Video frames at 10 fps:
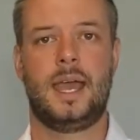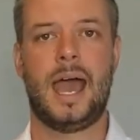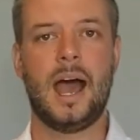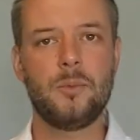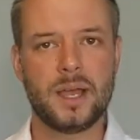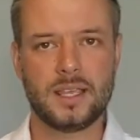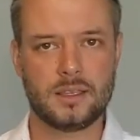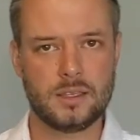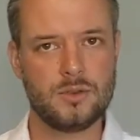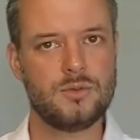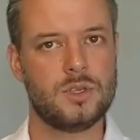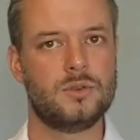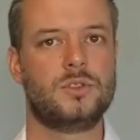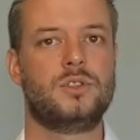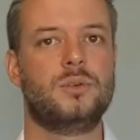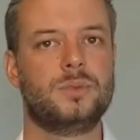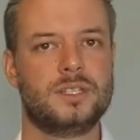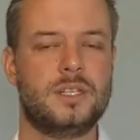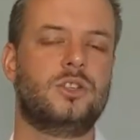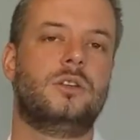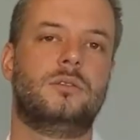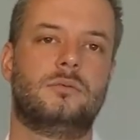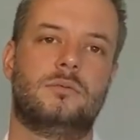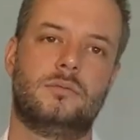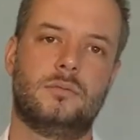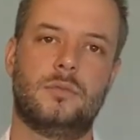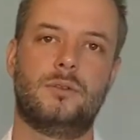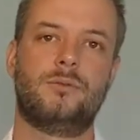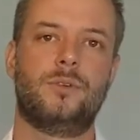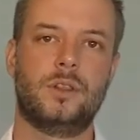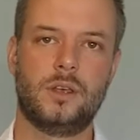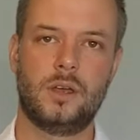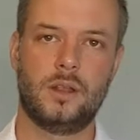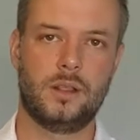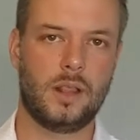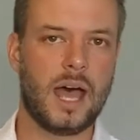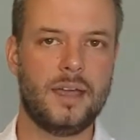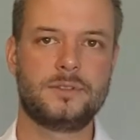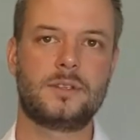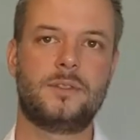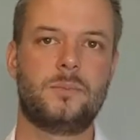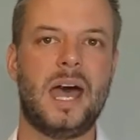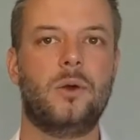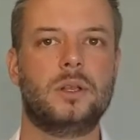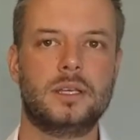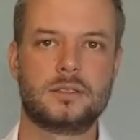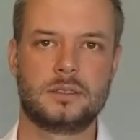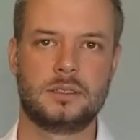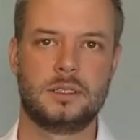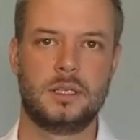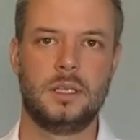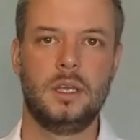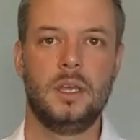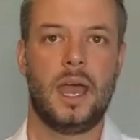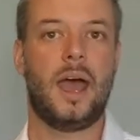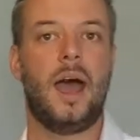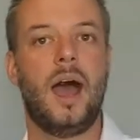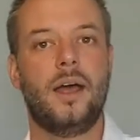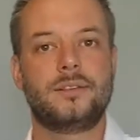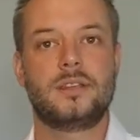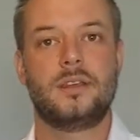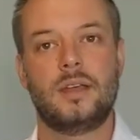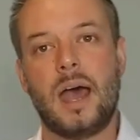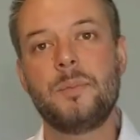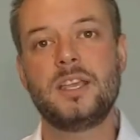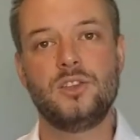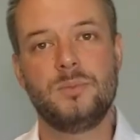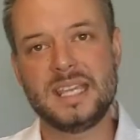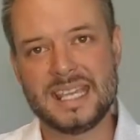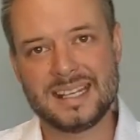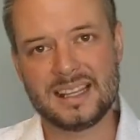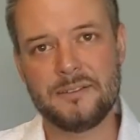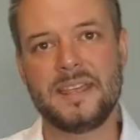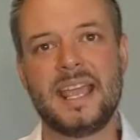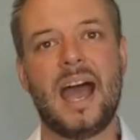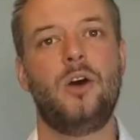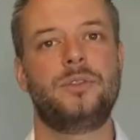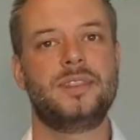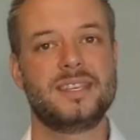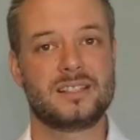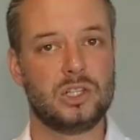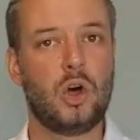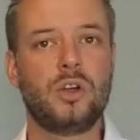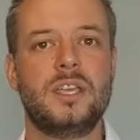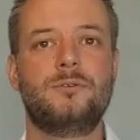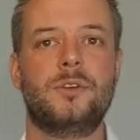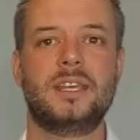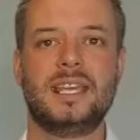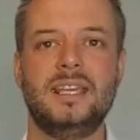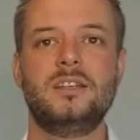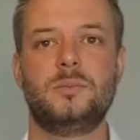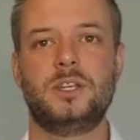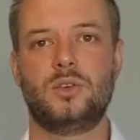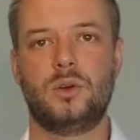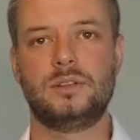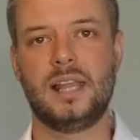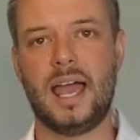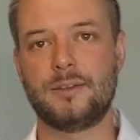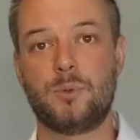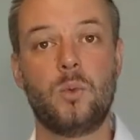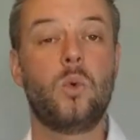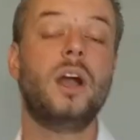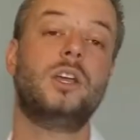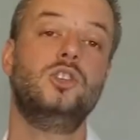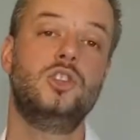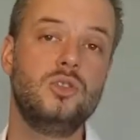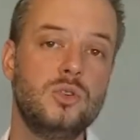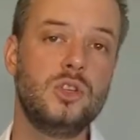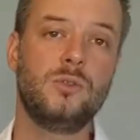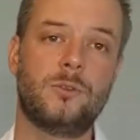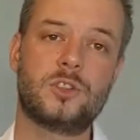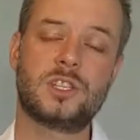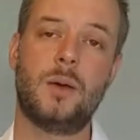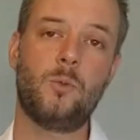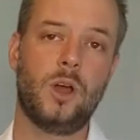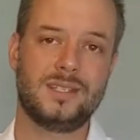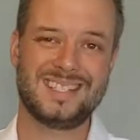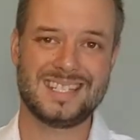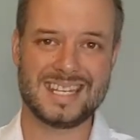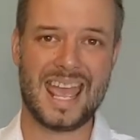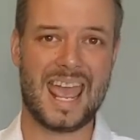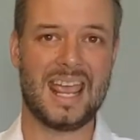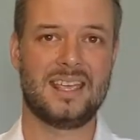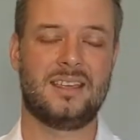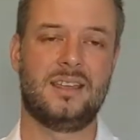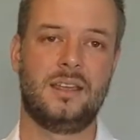how might you use your position for the lives of the powerless? How might you begin living out this longing for the kingdom in your own life? What could you do for someone today